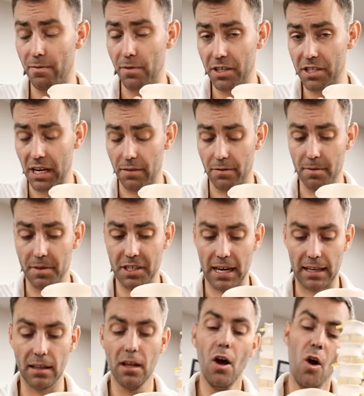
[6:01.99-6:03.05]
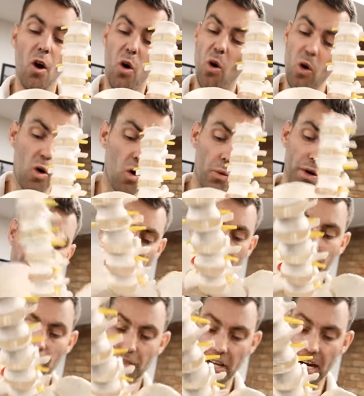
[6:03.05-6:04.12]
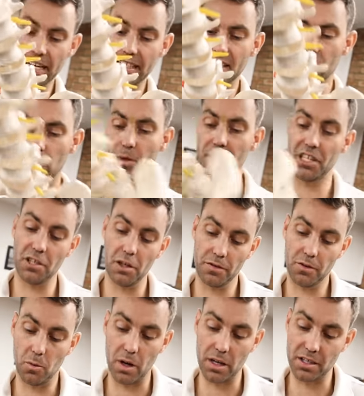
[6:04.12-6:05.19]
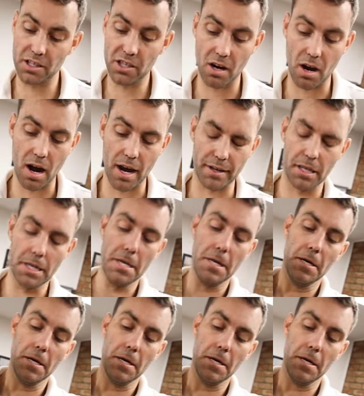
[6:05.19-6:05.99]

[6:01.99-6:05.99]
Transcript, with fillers: from the, from the saddle, or we sit rotated or we sit off to one side.